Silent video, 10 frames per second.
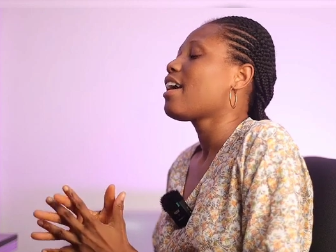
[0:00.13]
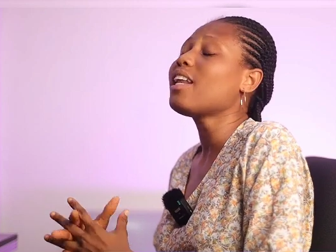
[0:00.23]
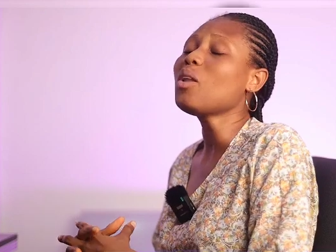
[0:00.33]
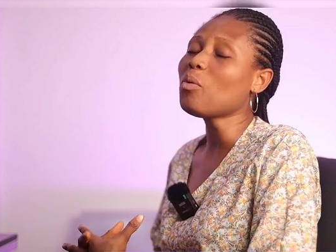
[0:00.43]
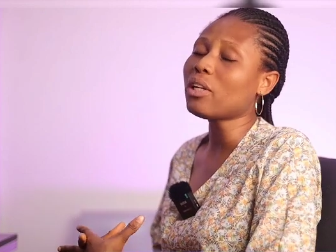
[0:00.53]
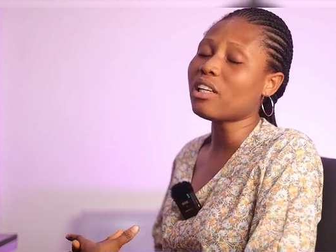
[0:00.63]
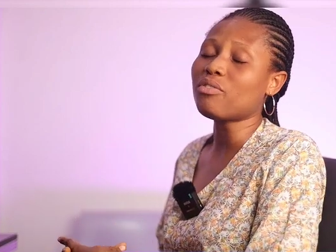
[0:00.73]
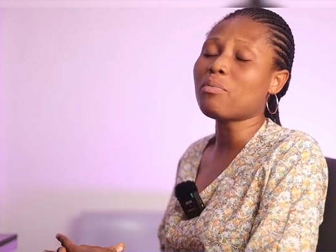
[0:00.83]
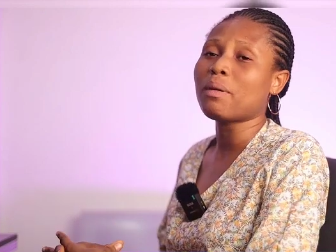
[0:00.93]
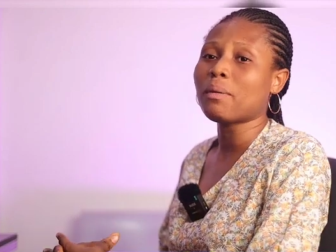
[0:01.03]
Hello,
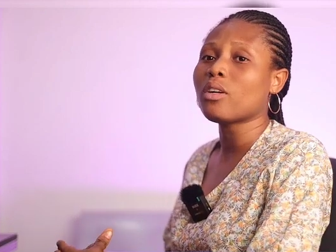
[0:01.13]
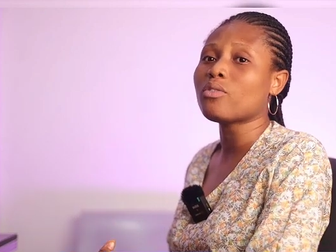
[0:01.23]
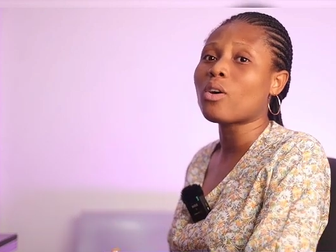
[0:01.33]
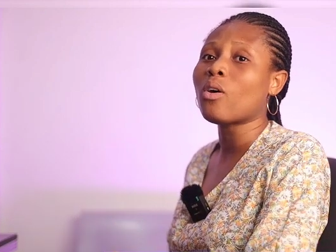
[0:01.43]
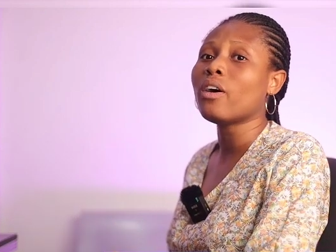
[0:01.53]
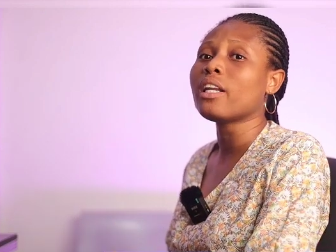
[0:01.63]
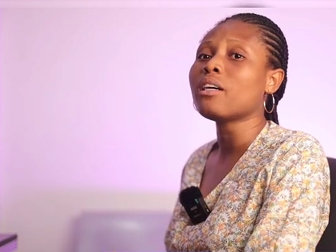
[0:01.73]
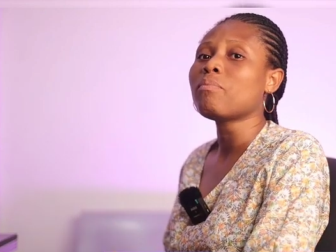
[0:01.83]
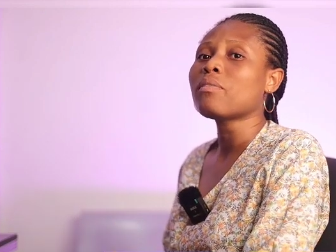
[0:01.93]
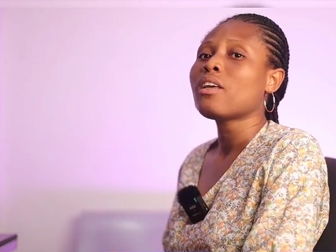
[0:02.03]
wonderful people of
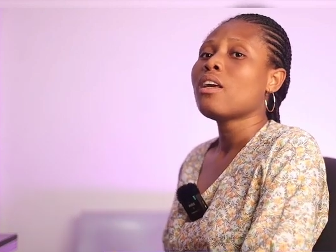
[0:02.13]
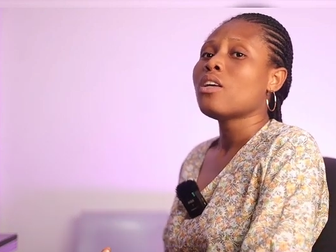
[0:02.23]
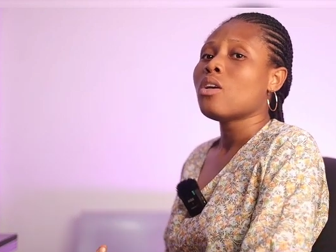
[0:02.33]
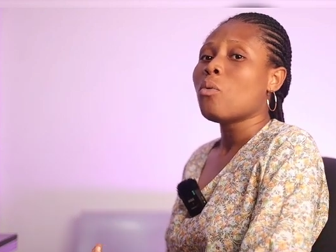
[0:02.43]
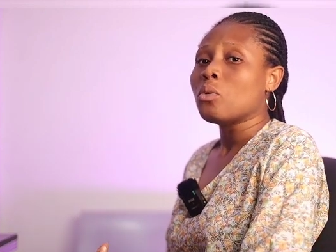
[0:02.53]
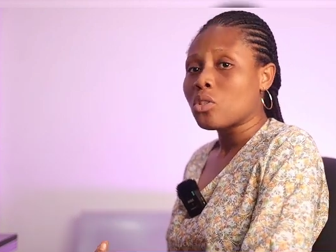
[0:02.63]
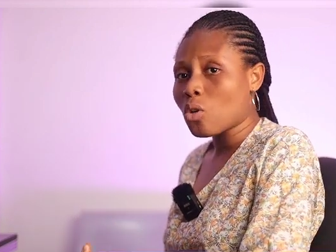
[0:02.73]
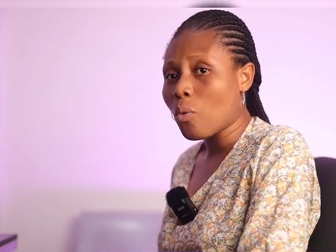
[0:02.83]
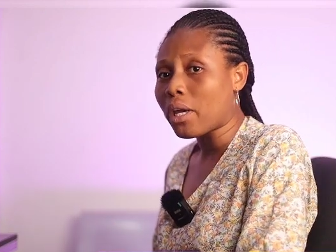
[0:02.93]
God. So